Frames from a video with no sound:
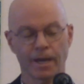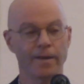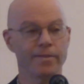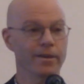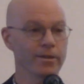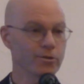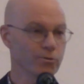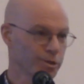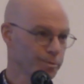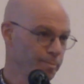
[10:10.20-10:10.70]

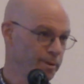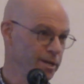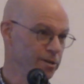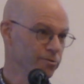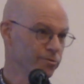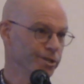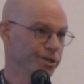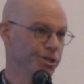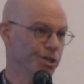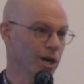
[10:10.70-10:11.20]
And then there was
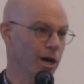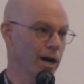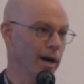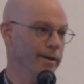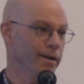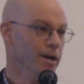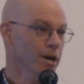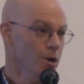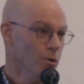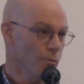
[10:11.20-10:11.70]
Peter and
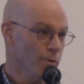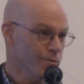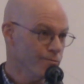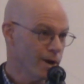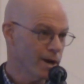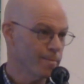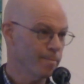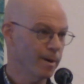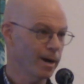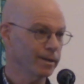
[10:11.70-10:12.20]
John. We
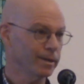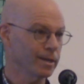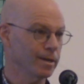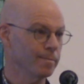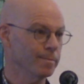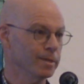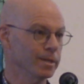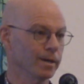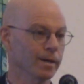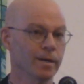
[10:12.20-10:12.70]
read about
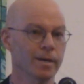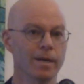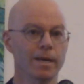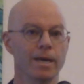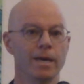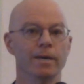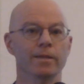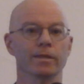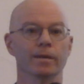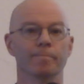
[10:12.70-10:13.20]
them in
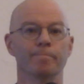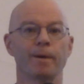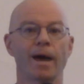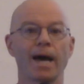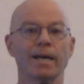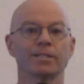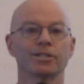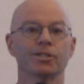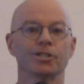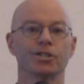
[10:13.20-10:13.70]
the
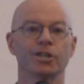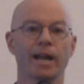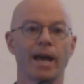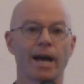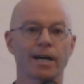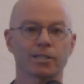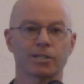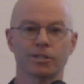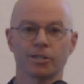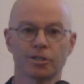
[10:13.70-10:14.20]
passage in
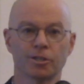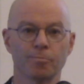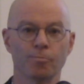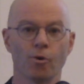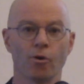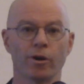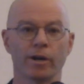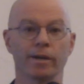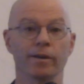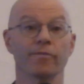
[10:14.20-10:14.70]
Acts this
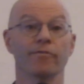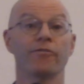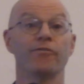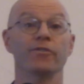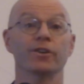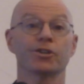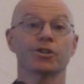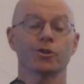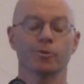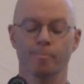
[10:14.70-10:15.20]
morning.
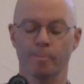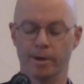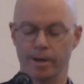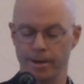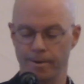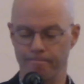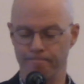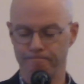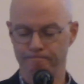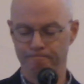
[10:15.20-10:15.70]

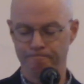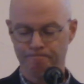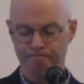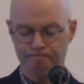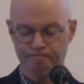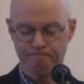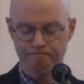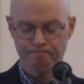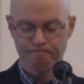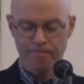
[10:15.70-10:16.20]
Fishermen,
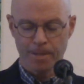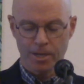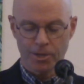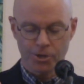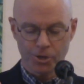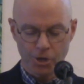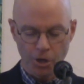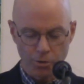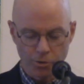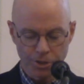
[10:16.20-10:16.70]

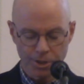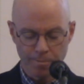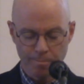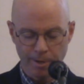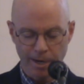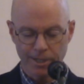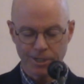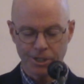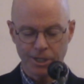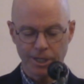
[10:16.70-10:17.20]
chosen
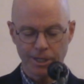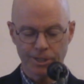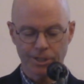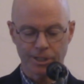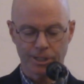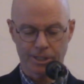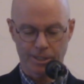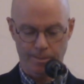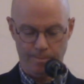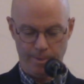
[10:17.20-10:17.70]
by
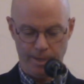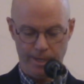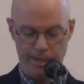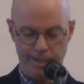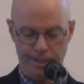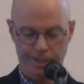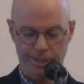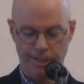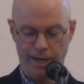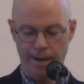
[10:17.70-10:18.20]
Jesus to be
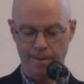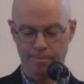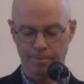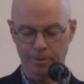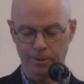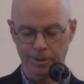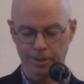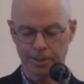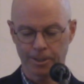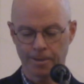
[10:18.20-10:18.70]

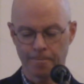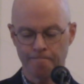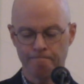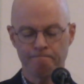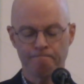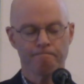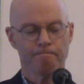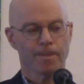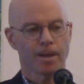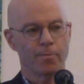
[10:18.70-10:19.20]

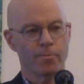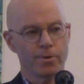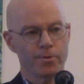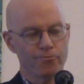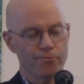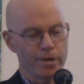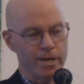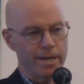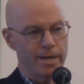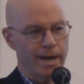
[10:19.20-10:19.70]
disciples. And we
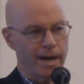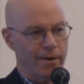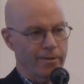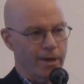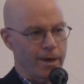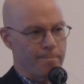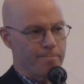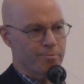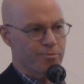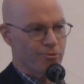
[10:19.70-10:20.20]
read how
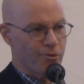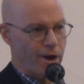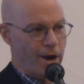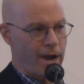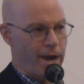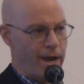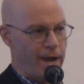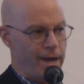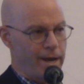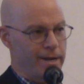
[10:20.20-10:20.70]
they
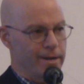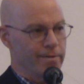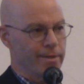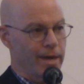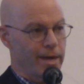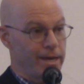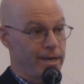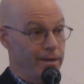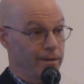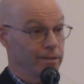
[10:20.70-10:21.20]
prayed and
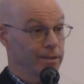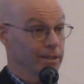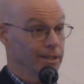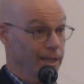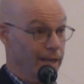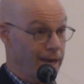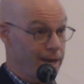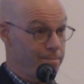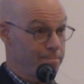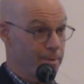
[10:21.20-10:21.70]
they healed the
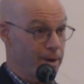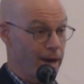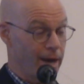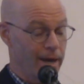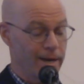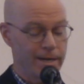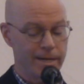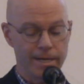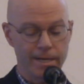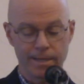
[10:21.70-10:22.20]
lame
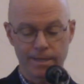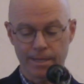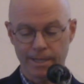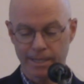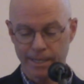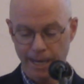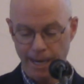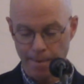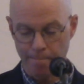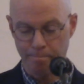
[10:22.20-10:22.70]
man in the
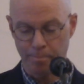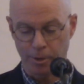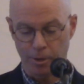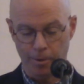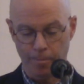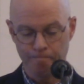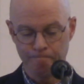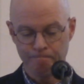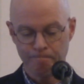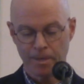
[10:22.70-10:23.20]

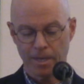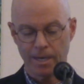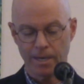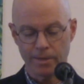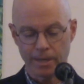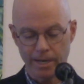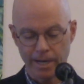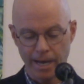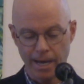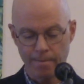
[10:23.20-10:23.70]
temple
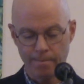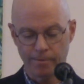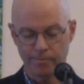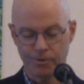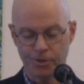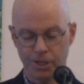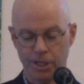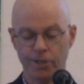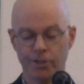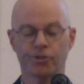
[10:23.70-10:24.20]
in the name of
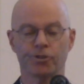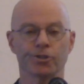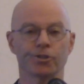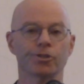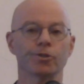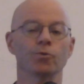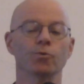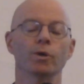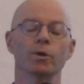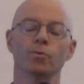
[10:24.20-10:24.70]

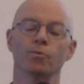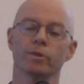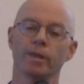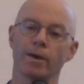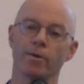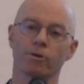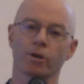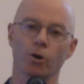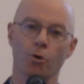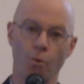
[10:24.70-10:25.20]
Jesus. And when
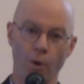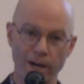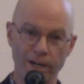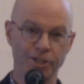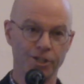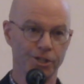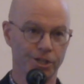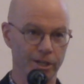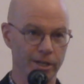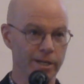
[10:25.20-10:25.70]
they were
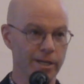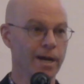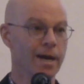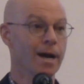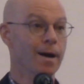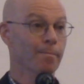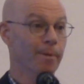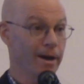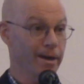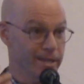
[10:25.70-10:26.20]
questioned
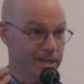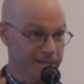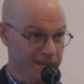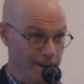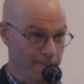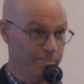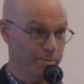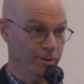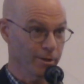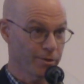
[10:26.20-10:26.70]
by the
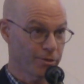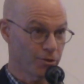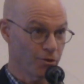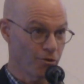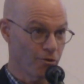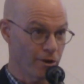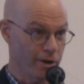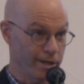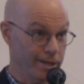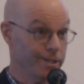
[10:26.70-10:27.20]
temple
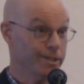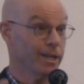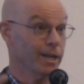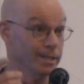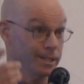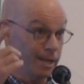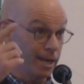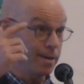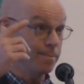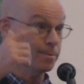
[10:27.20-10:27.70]
authorities,
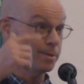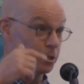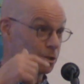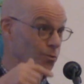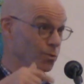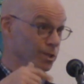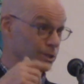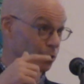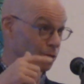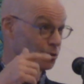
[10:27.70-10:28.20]
as
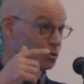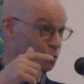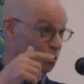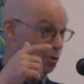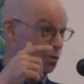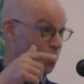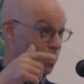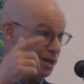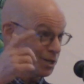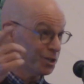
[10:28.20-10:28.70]
Amos was
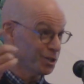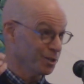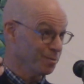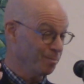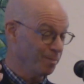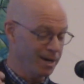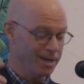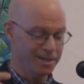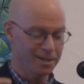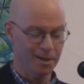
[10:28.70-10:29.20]
also
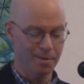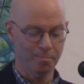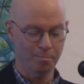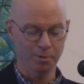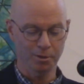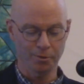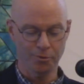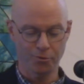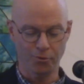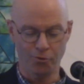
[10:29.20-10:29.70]
questioned by
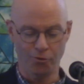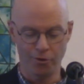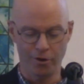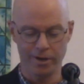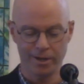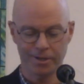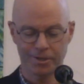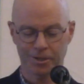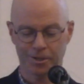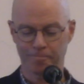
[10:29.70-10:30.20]
temple
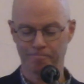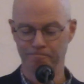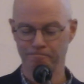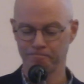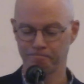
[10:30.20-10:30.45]
authorities,